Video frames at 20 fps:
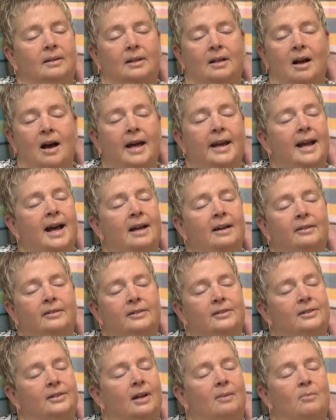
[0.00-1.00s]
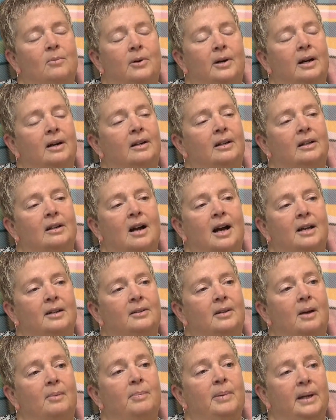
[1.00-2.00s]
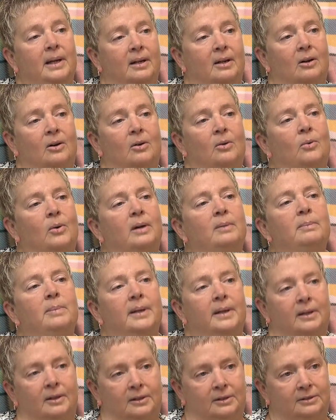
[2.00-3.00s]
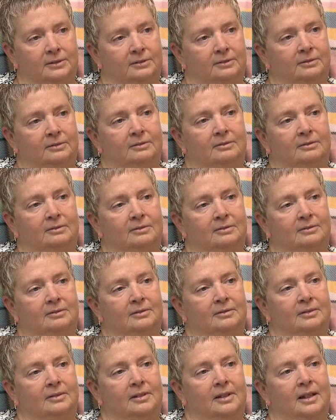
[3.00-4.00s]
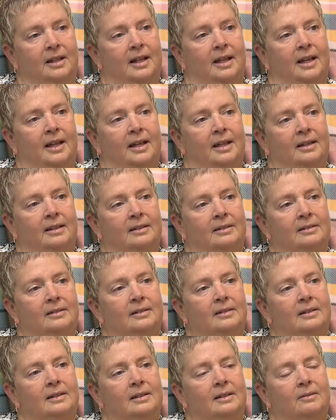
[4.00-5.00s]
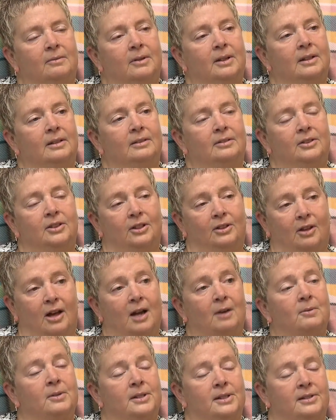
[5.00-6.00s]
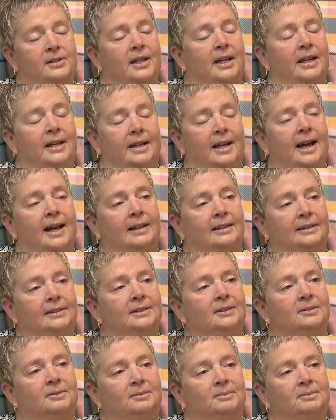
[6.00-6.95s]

got out somewhere and got a pill, one pill. And she thought it was a Xanax.